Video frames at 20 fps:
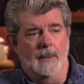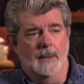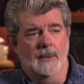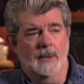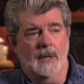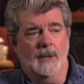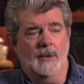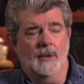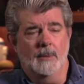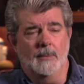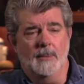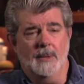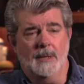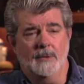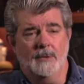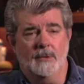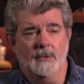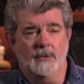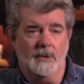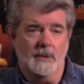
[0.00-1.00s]
Not only
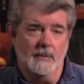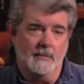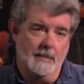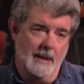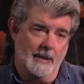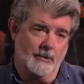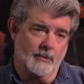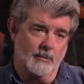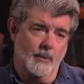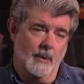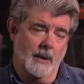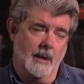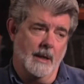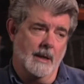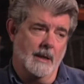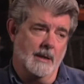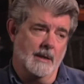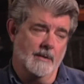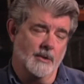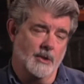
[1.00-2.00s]
because it's the best
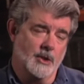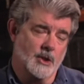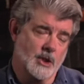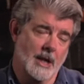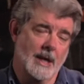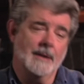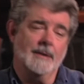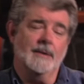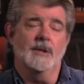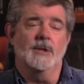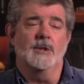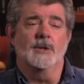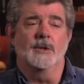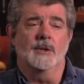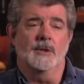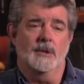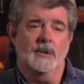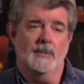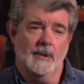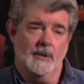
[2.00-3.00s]
way, if it's shot
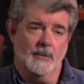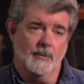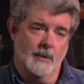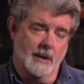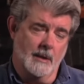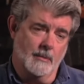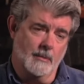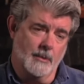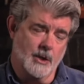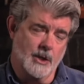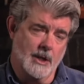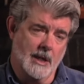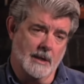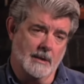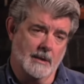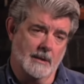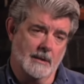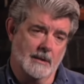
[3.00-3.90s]
digitally, it's the best way to project